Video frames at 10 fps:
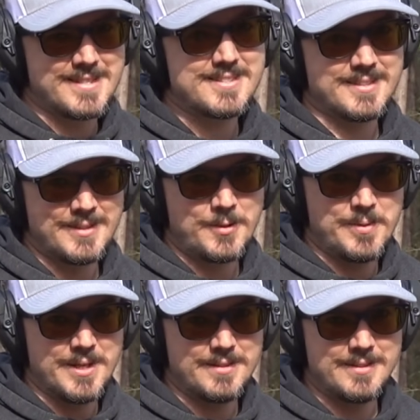just a little
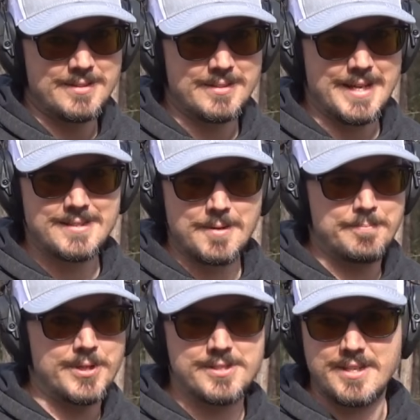bit. It's a
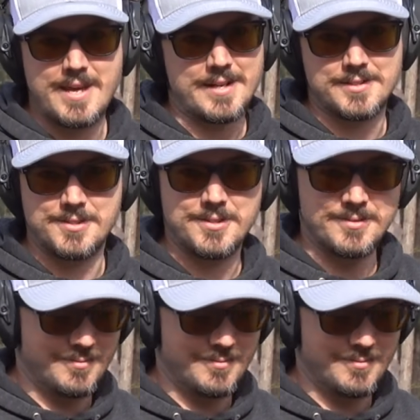pussycat to shoot.